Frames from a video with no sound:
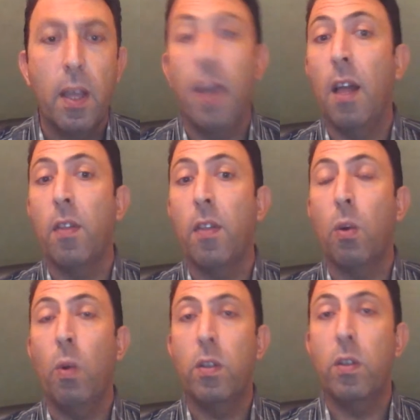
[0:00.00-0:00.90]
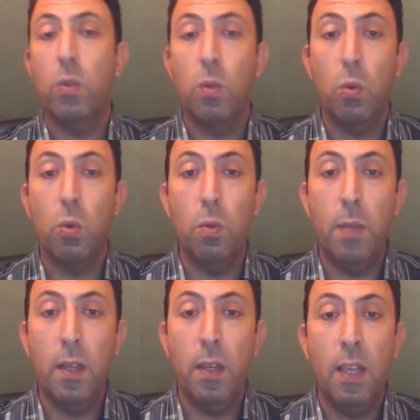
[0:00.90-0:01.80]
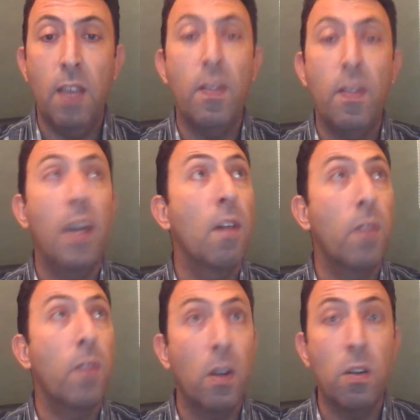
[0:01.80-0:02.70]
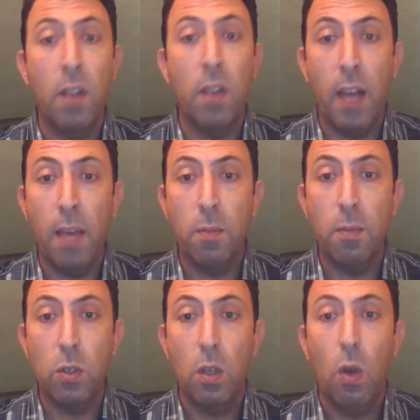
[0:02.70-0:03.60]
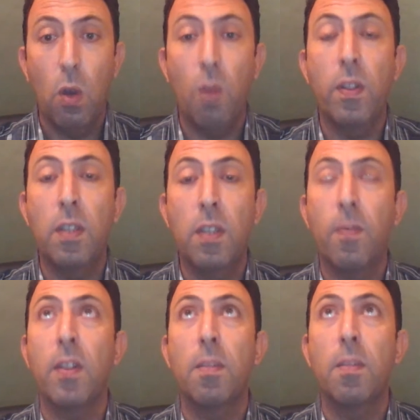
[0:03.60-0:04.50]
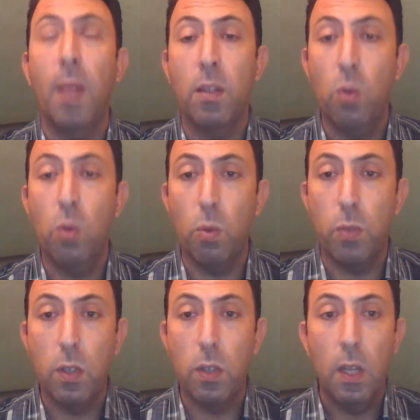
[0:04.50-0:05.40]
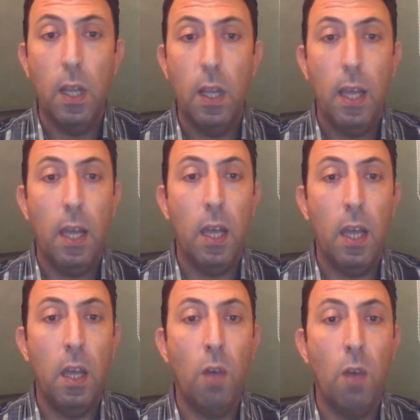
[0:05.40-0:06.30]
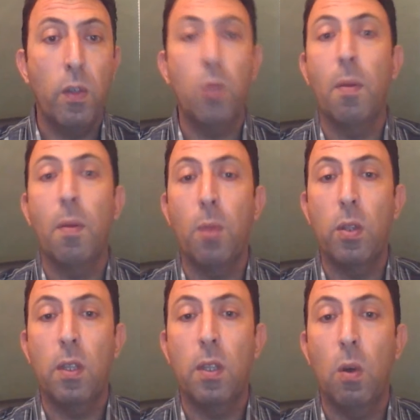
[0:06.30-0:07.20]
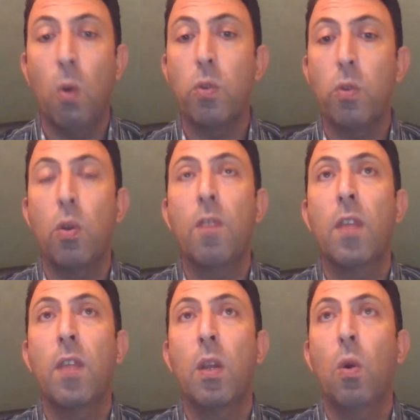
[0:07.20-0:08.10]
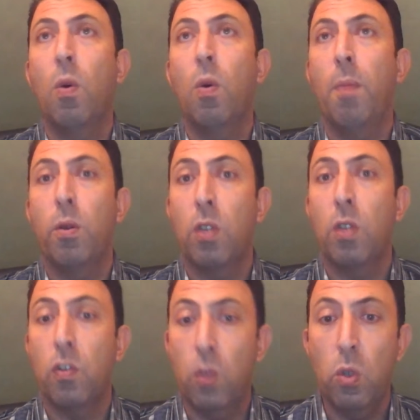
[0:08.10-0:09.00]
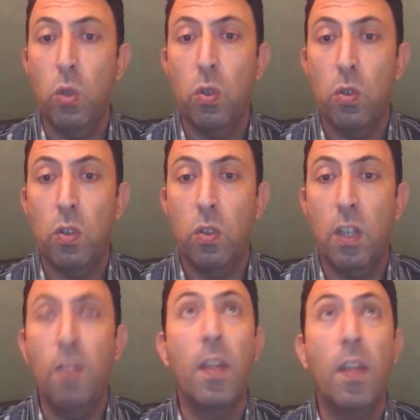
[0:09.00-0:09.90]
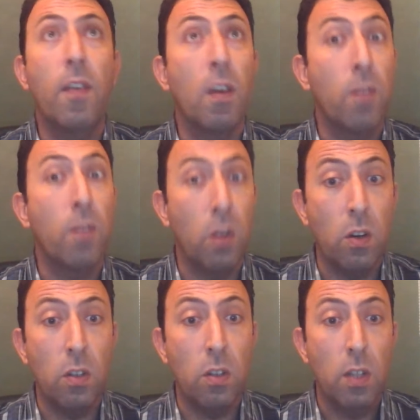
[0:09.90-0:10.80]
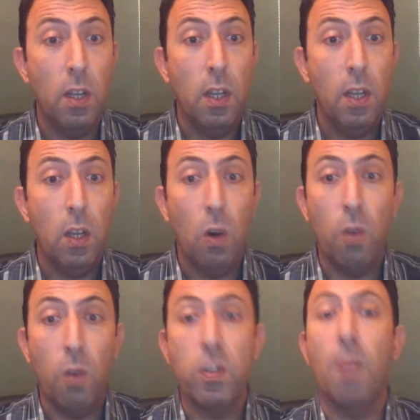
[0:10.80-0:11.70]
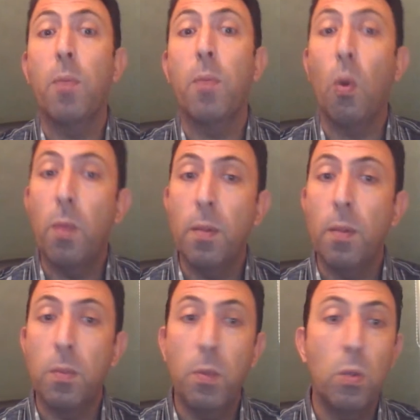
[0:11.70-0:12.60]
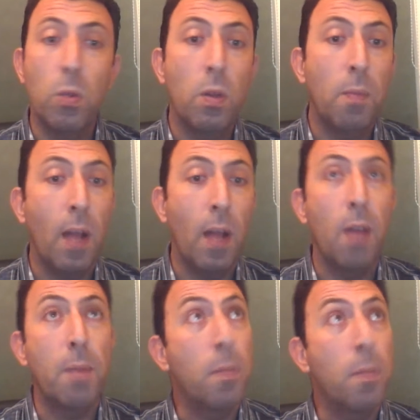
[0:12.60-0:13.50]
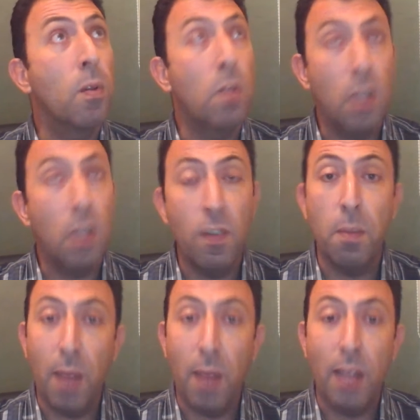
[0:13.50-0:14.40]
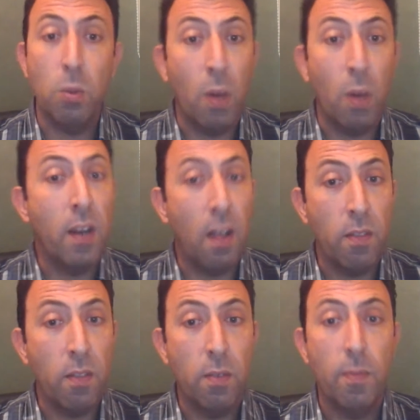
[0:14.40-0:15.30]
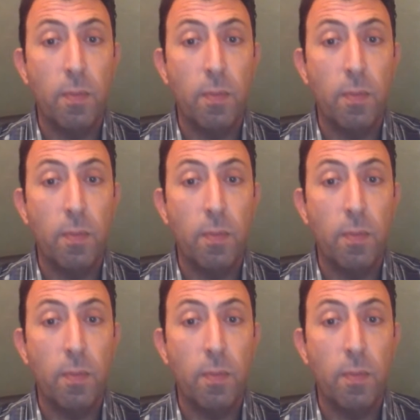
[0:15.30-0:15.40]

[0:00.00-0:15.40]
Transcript: Another question could be if they have heard the names of the different blood groups of the human body. Also, if they know about transfusions, if they have heard of some problems between people giving blood to one another.